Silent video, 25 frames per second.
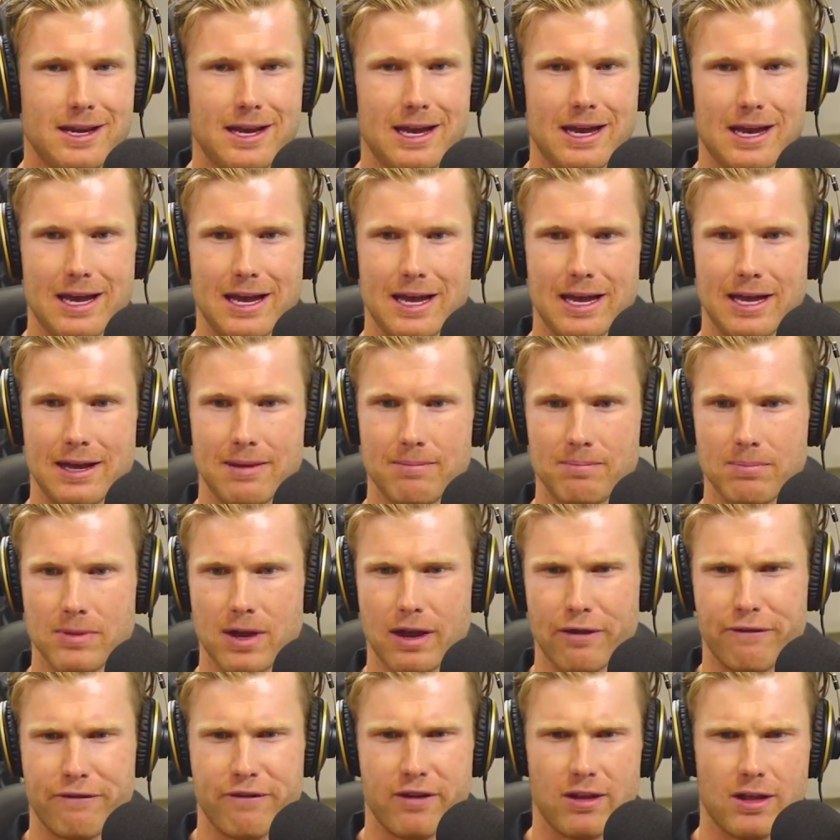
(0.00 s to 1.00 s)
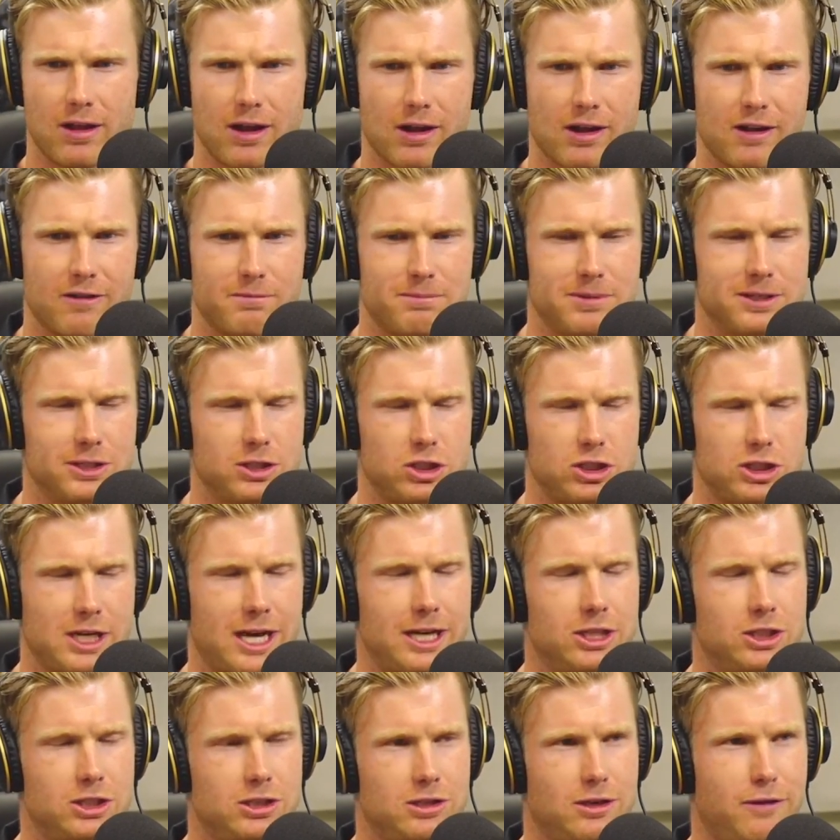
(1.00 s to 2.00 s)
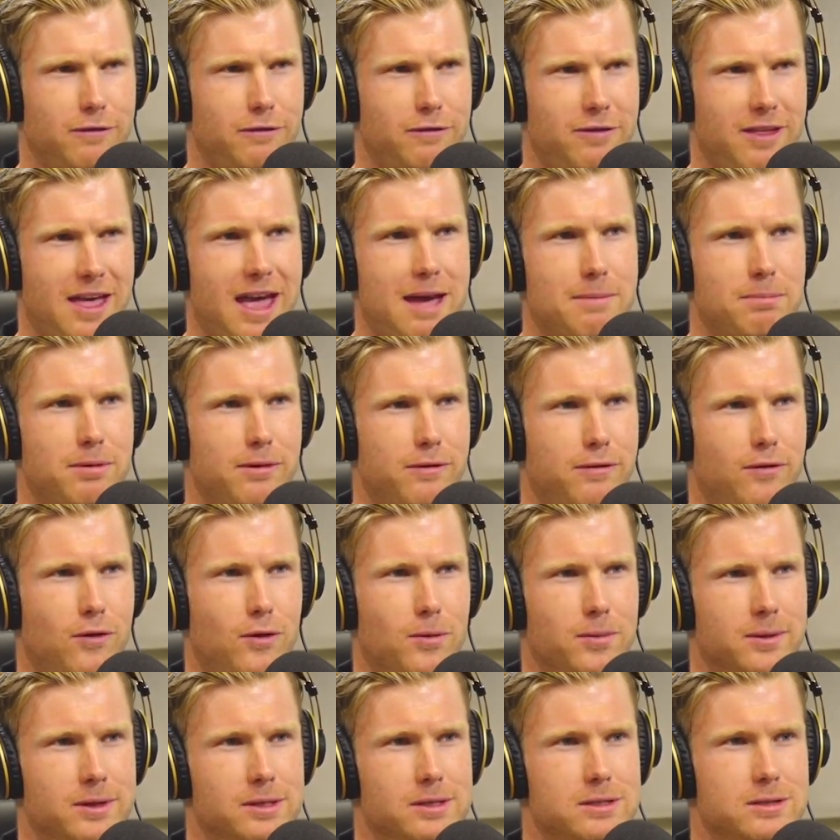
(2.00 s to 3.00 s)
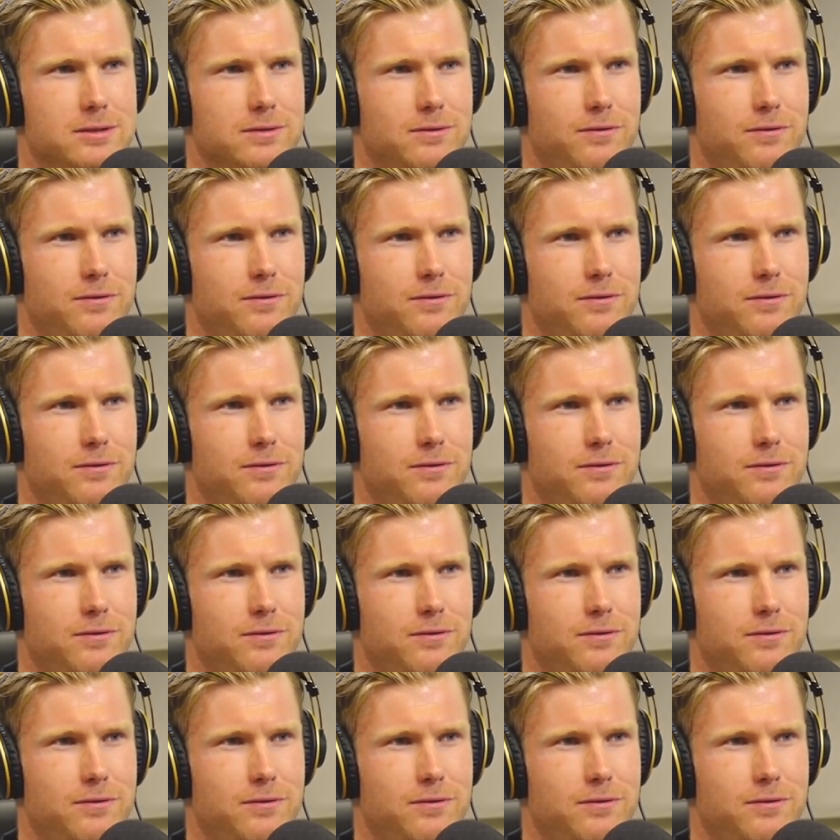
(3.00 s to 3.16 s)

um, I feel like I've been judged off that performance